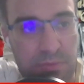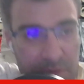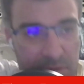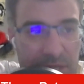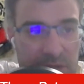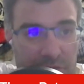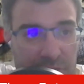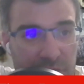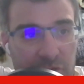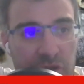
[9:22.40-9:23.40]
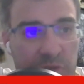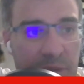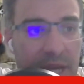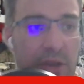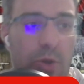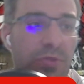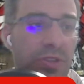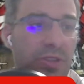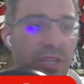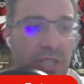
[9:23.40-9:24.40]
Dr. Theos is back,
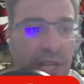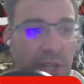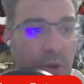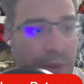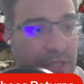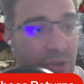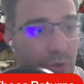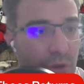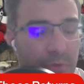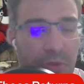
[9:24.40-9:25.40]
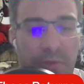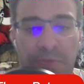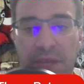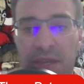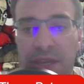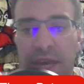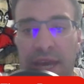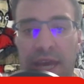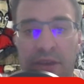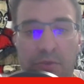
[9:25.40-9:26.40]
hopefully things kind of go back to normal
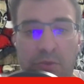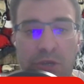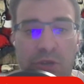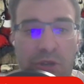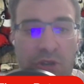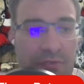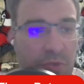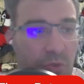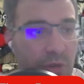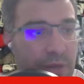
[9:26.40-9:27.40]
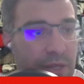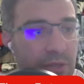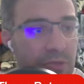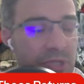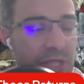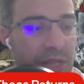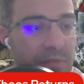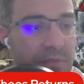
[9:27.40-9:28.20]
and we no longer have to worry about losing